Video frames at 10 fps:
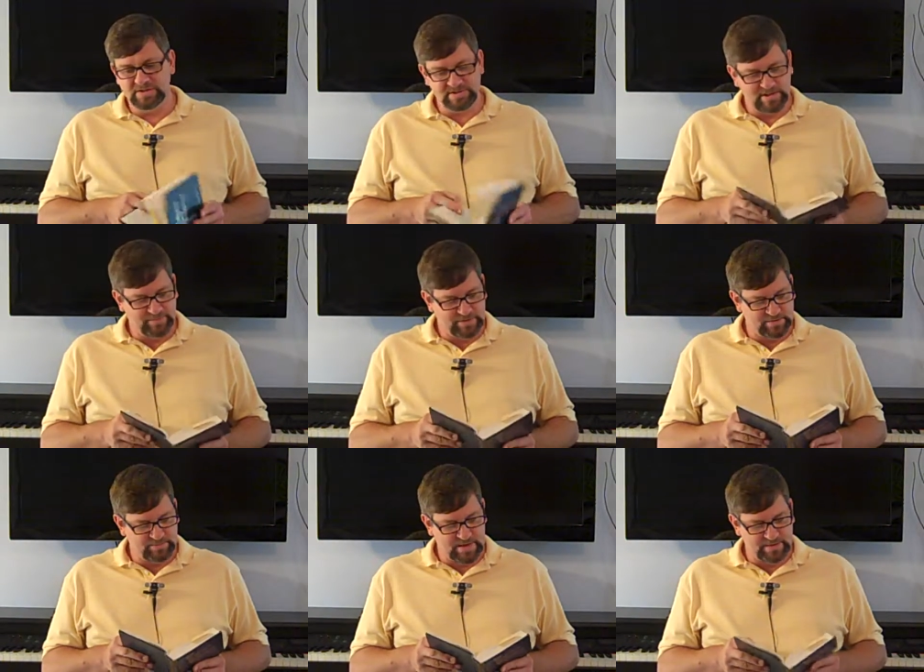set
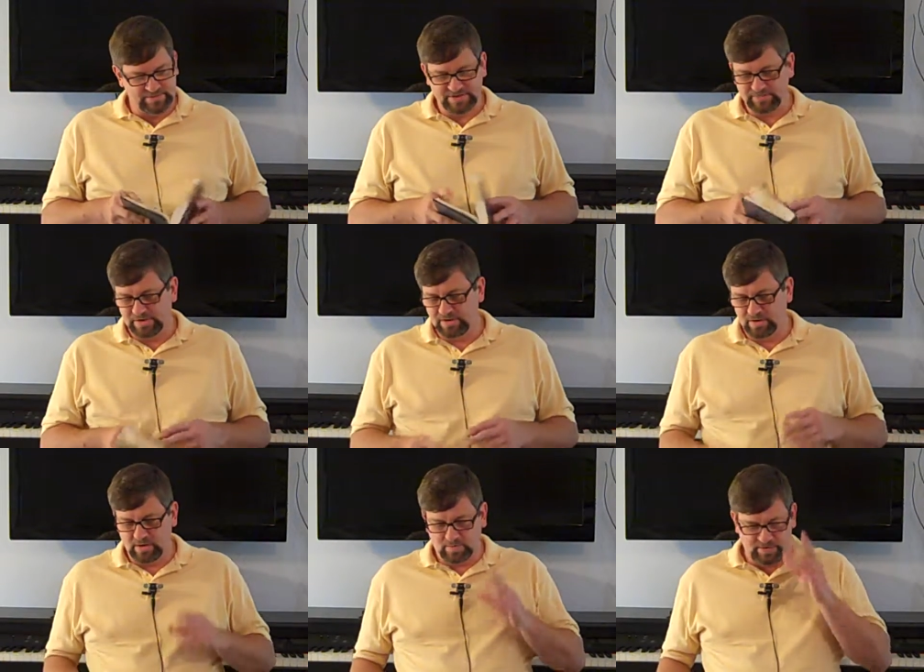them, made them a
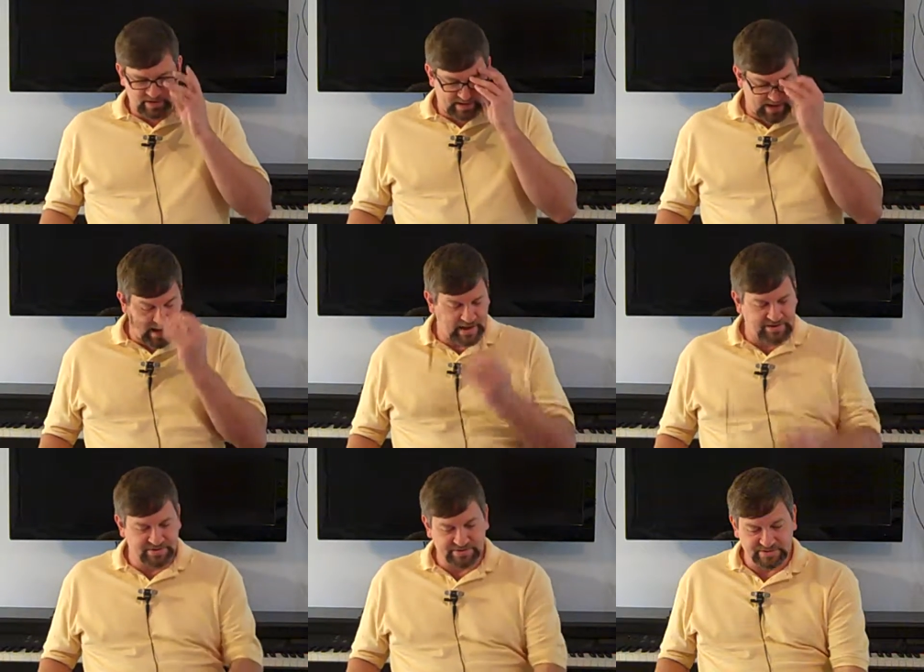little lower than the
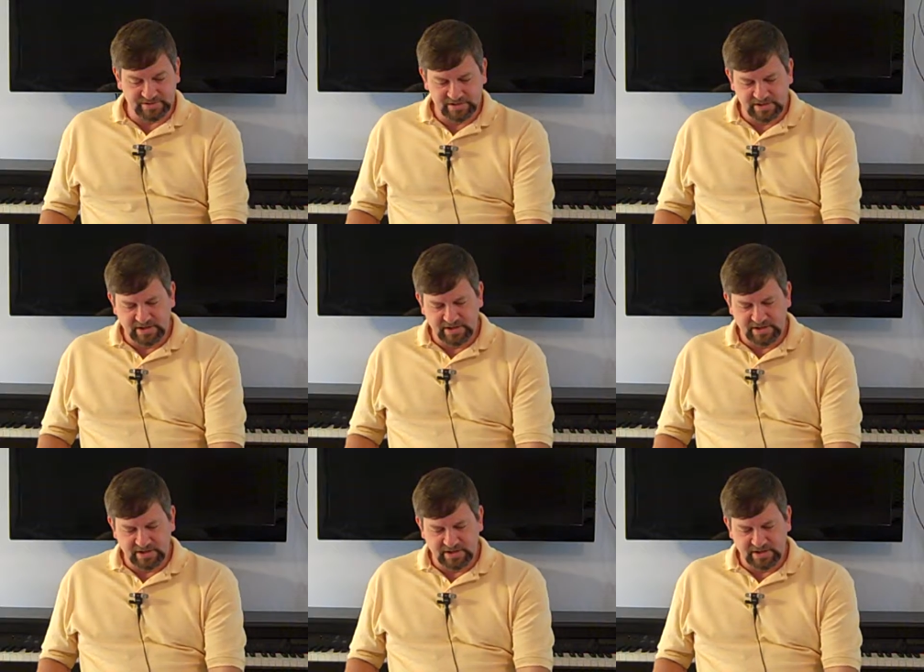angels.